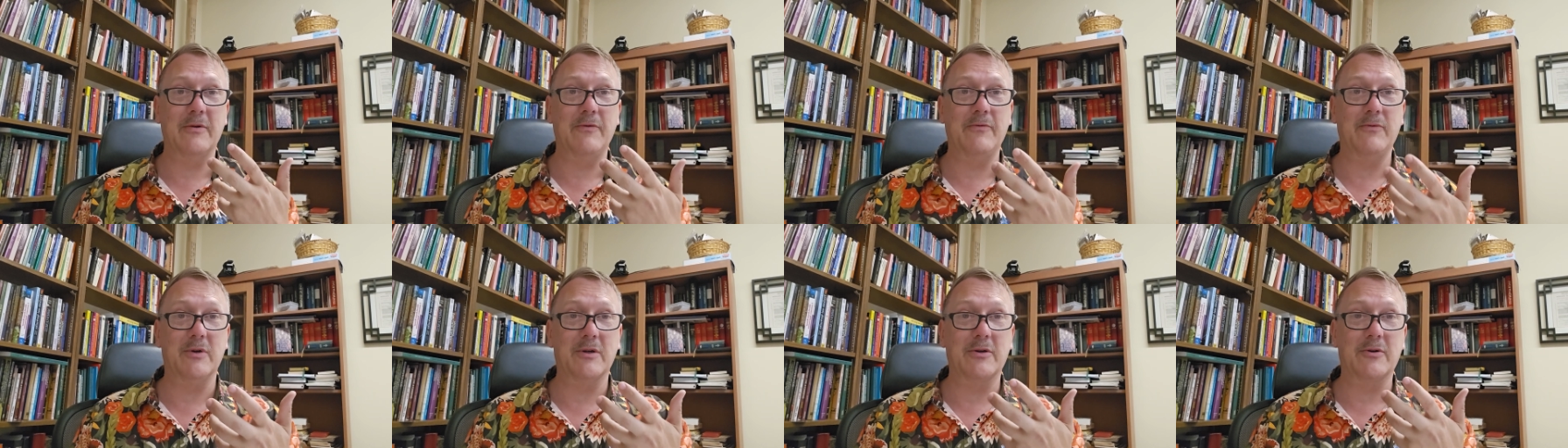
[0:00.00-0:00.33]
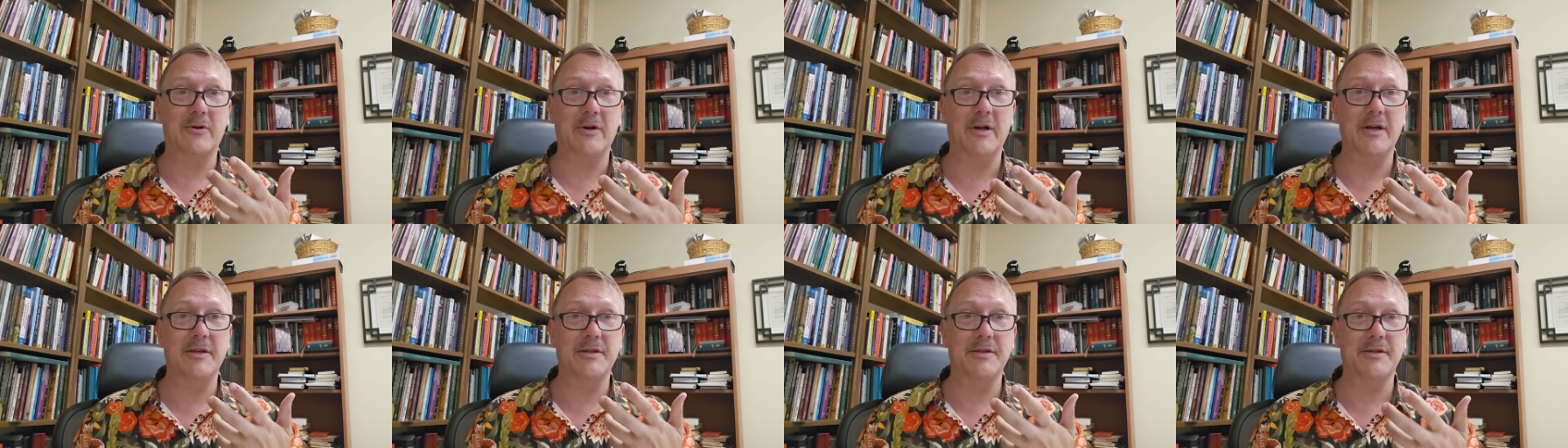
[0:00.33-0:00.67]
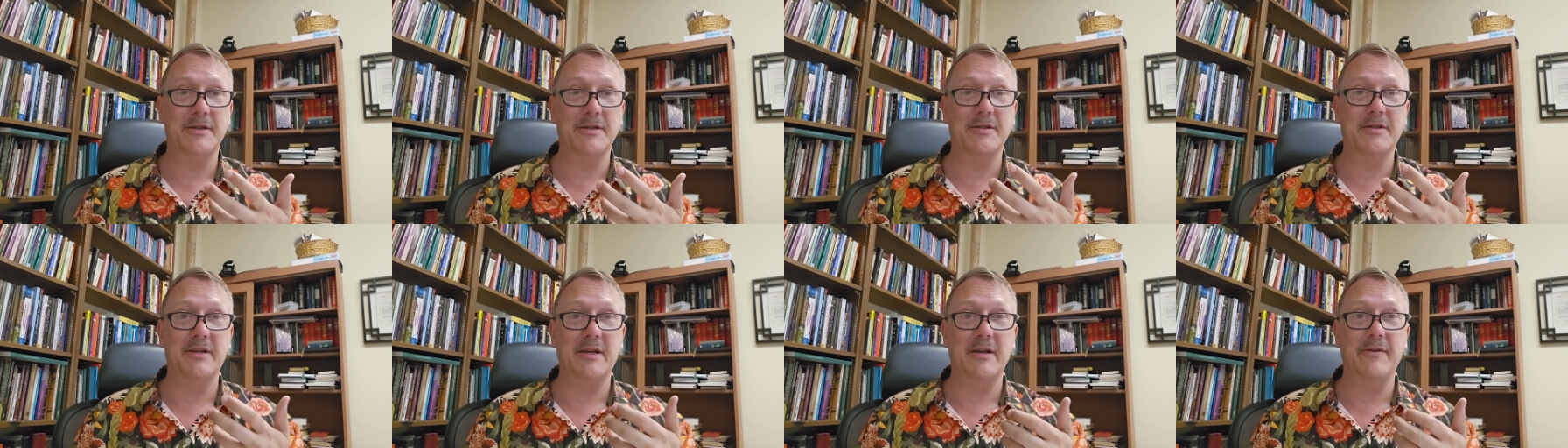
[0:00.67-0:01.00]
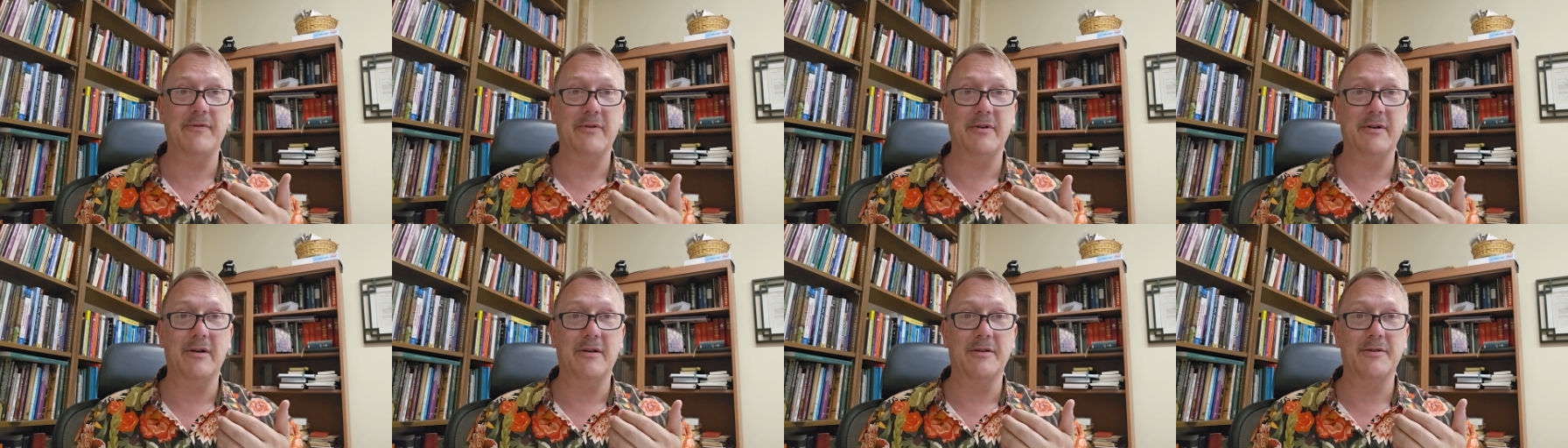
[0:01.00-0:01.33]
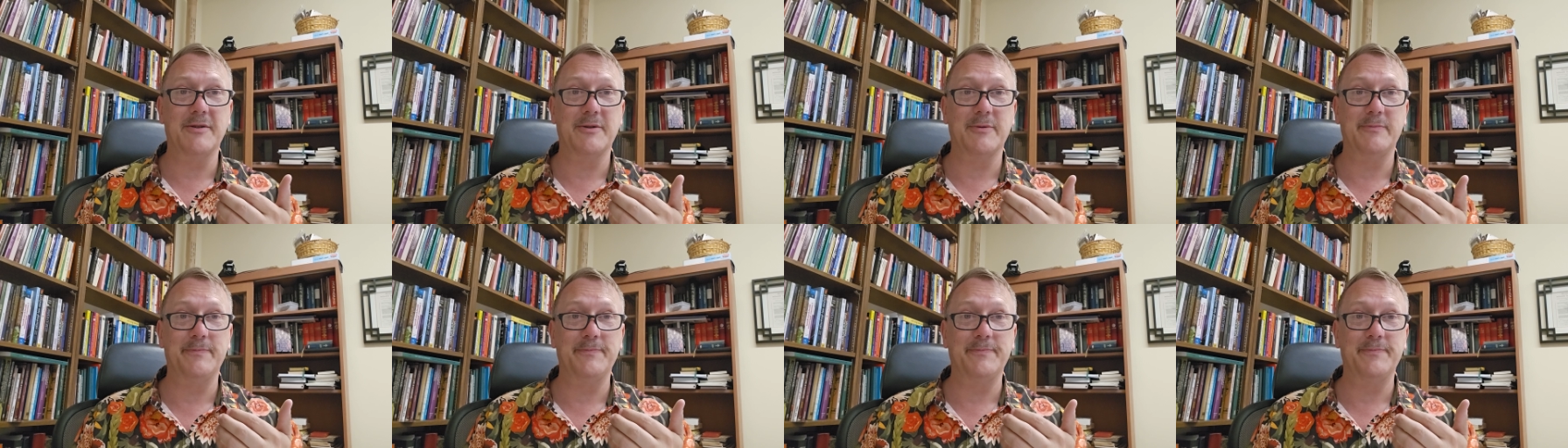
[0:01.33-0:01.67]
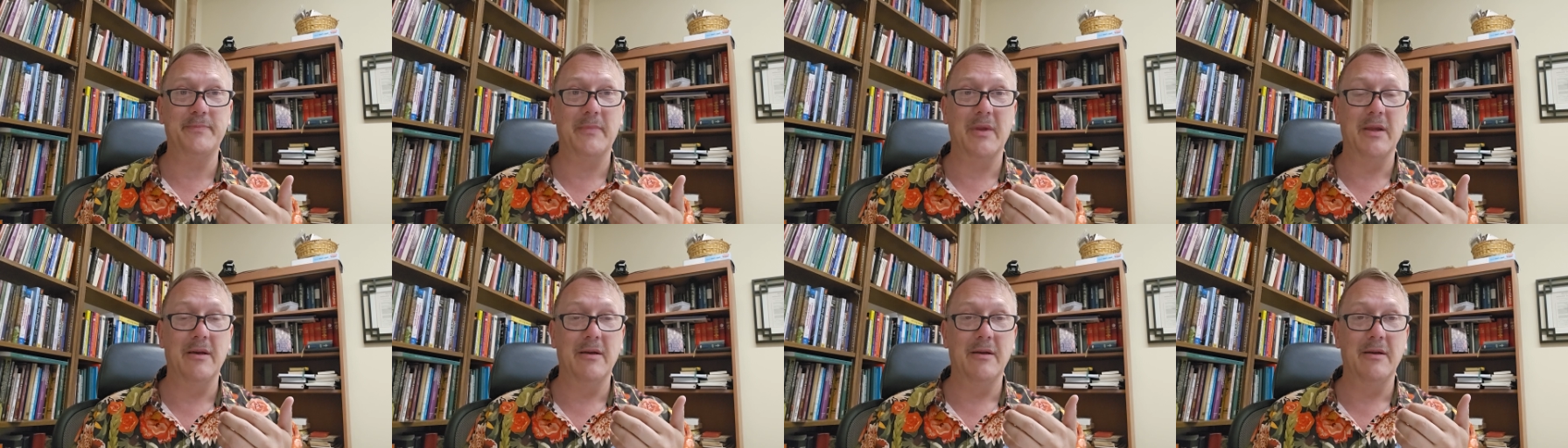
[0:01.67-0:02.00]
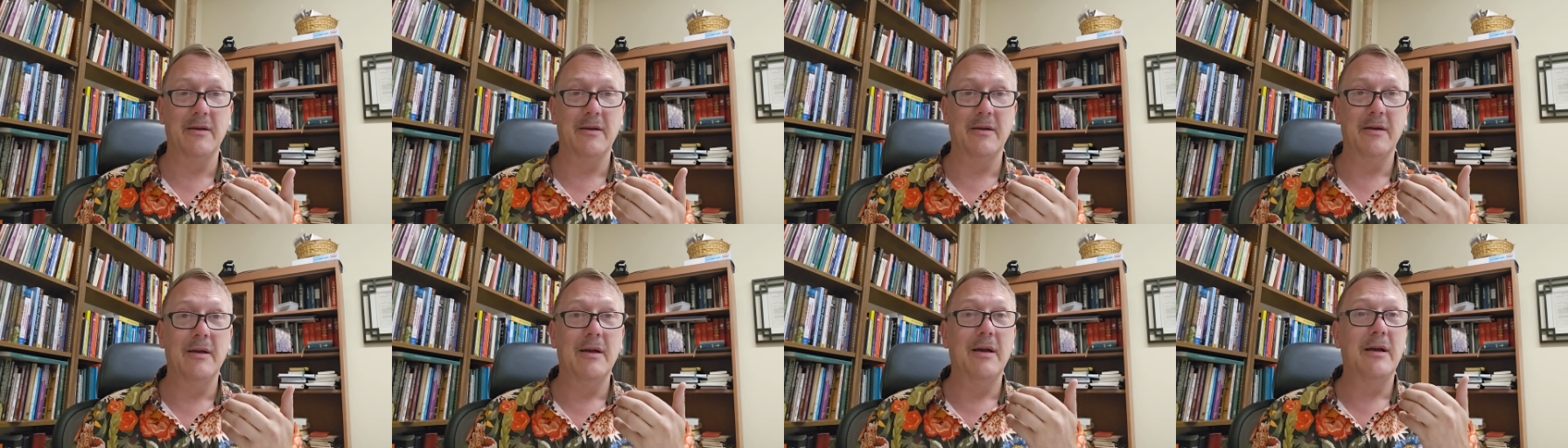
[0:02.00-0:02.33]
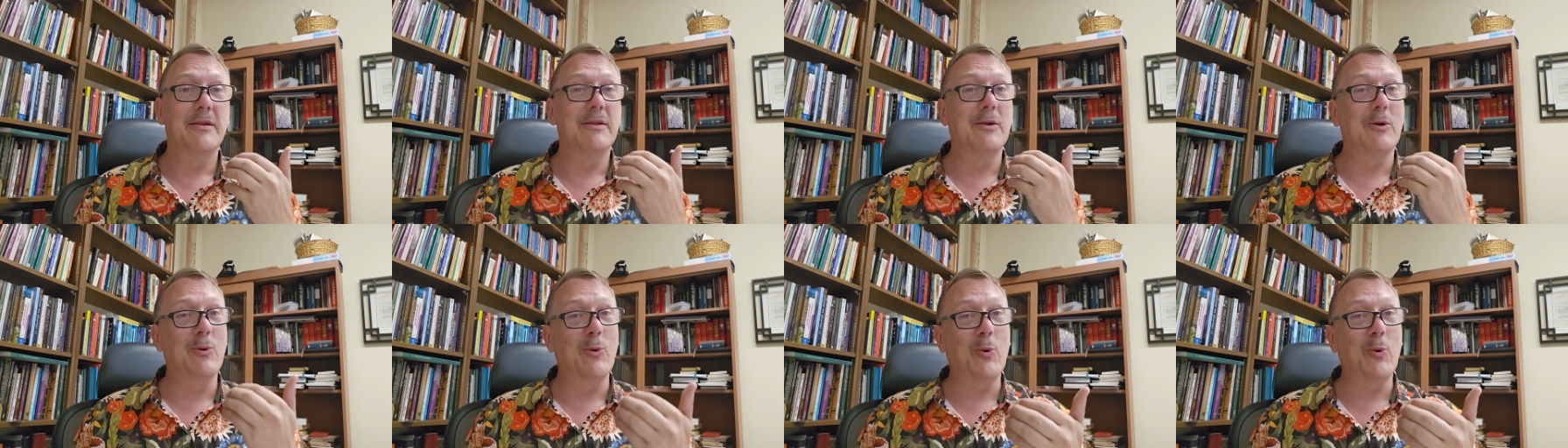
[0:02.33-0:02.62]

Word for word: of what Christ has given us. The